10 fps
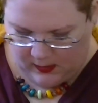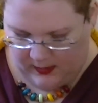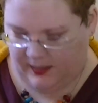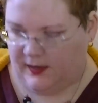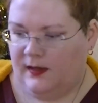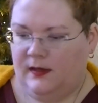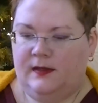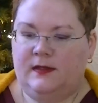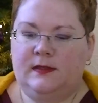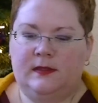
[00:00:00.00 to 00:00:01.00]
And
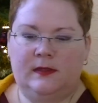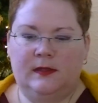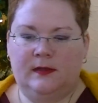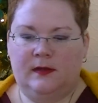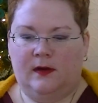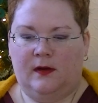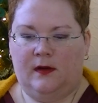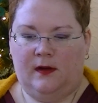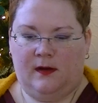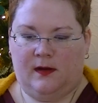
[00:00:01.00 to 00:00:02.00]
these
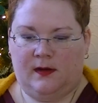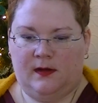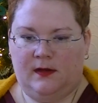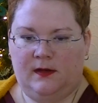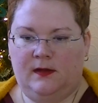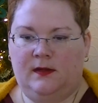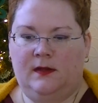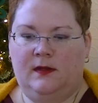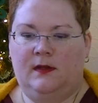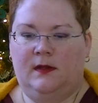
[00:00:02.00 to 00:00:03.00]
are,
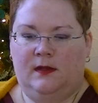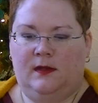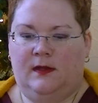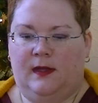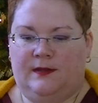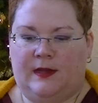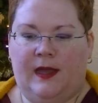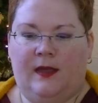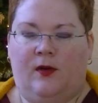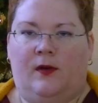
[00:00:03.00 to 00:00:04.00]
as
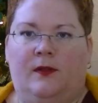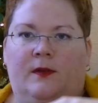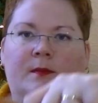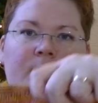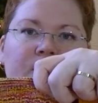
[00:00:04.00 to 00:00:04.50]
I call them,